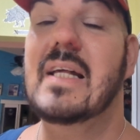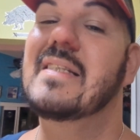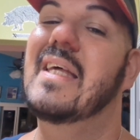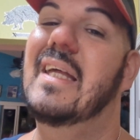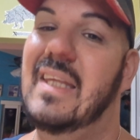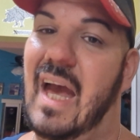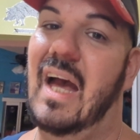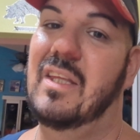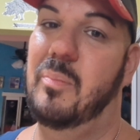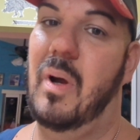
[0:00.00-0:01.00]
I'd say,
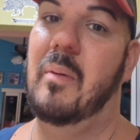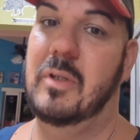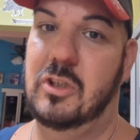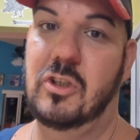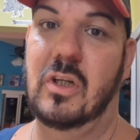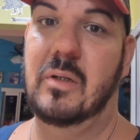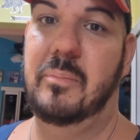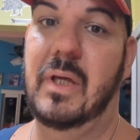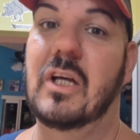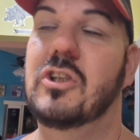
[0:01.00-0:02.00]
yeah, you probably should
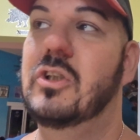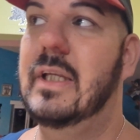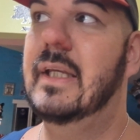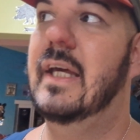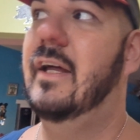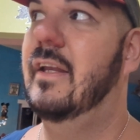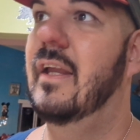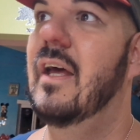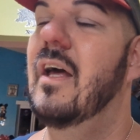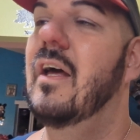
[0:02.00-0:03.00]
because you need to get